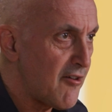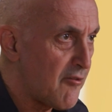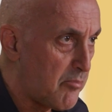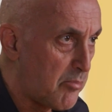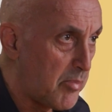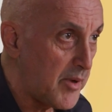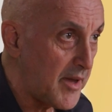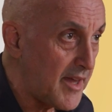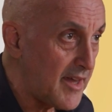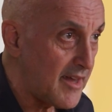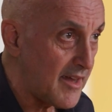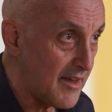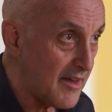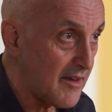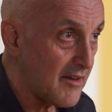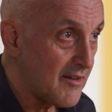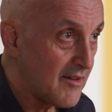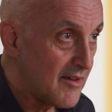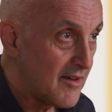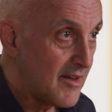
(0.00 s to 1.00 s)
of being
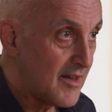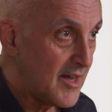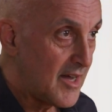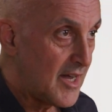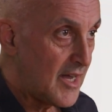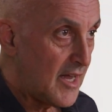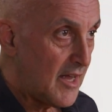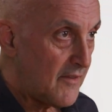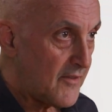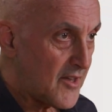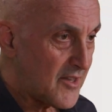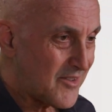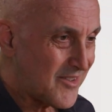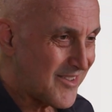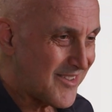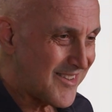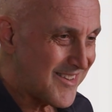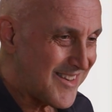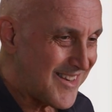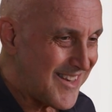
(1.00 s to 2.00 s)
that
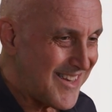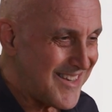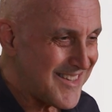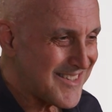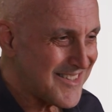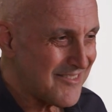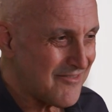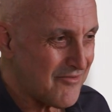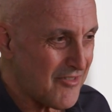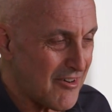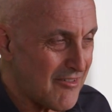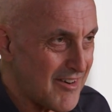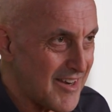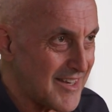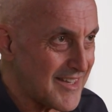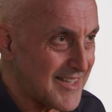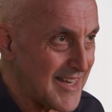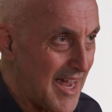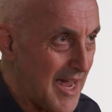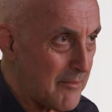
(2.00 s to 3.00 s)
isn't very
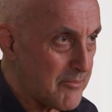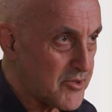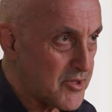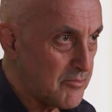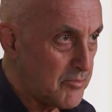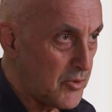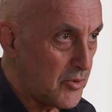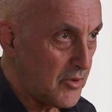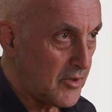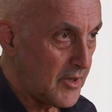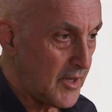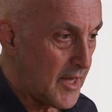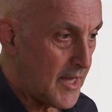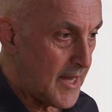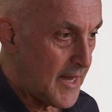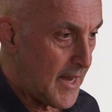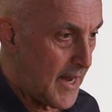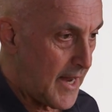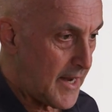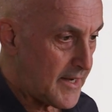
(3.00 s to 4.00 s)
adaptable,
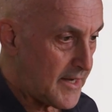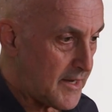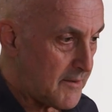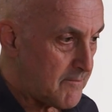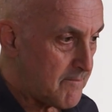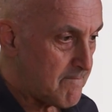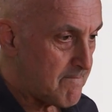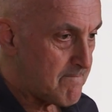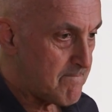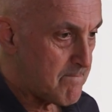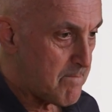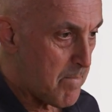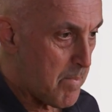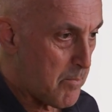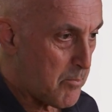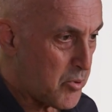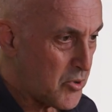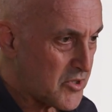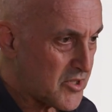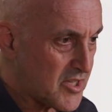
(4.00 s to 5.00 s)
and it
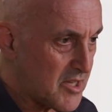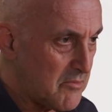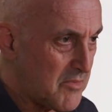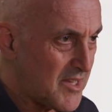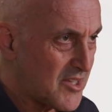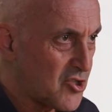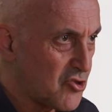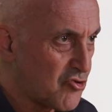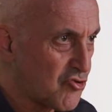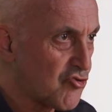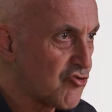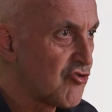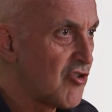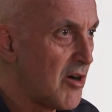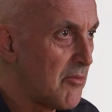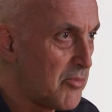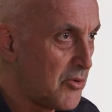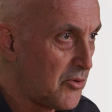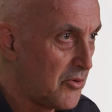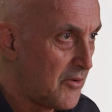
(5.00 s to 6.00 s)
puts them into
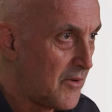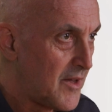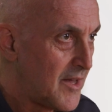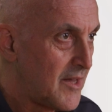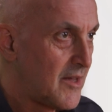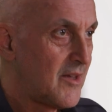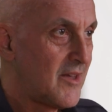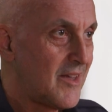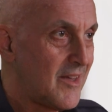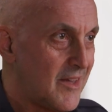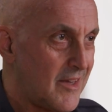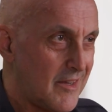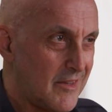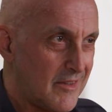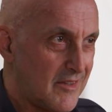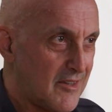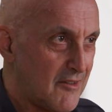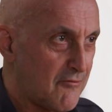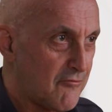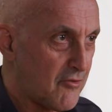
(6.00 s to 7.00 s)
trouble in
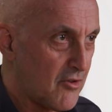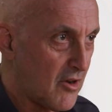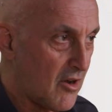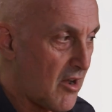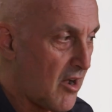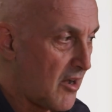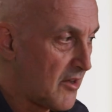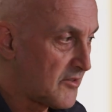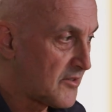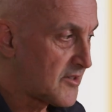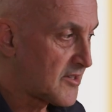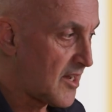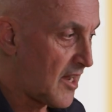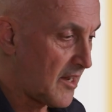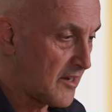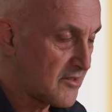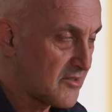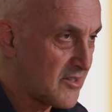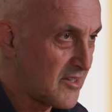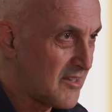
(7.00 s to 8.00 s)
different
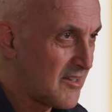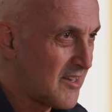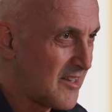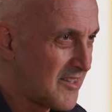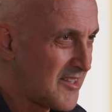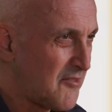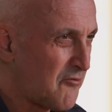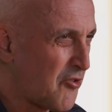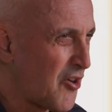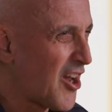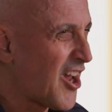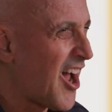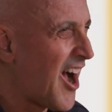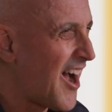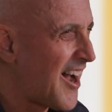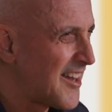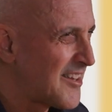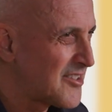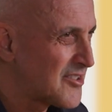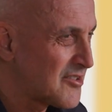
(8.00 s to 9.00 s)
contexts, in different
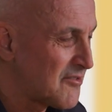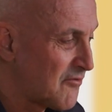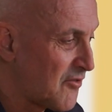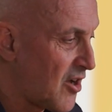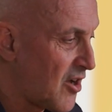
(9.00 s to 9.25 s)
kinds of